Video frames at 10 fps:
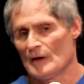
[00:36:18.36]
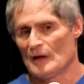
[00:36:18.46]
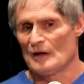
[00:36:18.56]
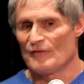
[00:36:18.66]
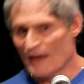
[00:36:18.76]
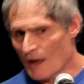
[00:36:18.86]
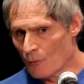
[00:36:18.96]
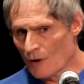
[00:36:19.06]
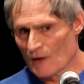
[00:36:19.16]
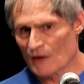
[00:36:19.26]
If they get
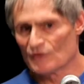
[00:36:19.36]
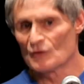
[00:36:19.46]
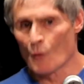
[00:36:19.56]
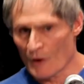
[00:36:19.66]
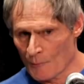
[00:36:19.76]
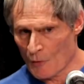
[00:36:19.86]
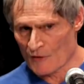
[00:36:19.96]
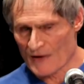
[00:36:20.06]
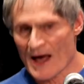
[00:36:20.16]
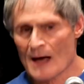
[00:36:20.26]
reelected one or more
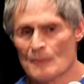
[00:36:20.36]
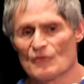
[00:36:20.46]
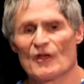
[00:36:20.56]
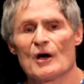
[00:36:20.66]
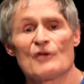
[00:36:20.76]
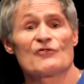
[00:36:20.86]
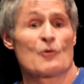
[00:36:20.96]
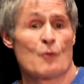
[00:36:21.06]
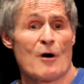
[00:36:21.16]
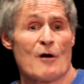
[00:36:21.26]
times, they also
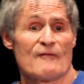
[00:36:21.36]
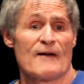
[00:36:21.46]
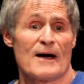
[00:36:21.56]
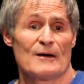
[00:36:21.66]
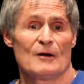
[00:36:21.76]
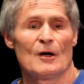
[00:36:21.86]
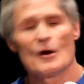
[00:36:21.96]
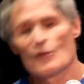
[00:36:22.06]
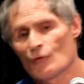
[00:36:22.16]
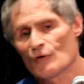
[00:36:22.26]
qualify
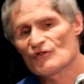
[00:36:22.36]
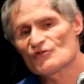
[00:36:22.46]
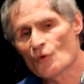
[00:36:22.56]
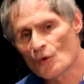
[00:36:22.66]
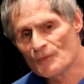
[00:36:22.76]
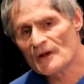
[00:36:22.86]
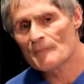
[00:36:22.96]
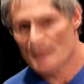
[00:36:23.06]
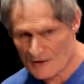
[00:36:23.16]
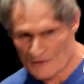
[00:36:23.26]
for
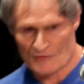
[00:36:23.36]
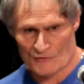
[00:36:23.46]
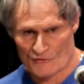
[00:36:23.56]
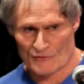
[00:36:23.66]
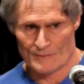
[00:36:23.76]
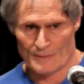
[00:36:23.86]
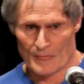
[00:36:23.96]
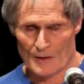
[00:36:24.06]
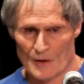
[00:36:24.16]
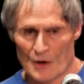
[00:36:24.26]
exorbitant pensions,
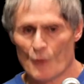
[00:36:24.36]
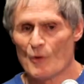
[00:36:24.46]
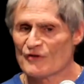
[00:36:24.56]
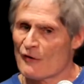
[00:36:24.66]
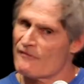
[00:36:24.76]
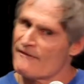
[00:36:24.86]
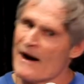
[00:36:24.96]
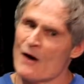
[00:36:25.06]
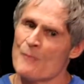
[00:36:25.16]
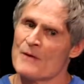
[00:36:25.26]
which are
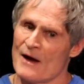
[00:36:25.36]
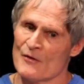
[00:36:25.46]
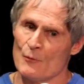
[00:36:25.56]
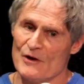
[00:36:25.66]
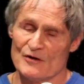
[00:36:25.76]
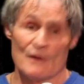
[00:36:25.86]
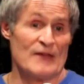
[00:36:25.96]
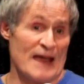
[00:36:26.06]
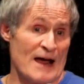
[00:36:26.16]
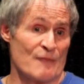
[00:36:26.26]
far beyond the reach of
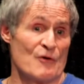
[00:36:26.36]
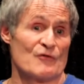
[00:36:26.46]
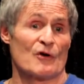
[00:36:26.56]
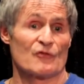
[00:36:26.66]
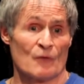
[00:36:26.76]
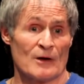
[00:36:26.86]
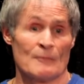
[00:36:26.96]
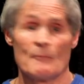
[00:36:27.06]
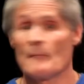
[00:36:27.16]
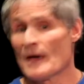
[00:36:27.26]
the average
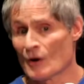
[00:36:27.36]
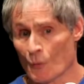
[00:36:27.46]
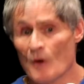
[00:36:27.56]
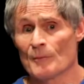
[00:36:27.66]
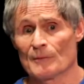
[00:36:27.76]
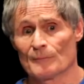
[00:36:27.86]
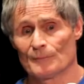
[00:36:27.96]
Australian man or woman.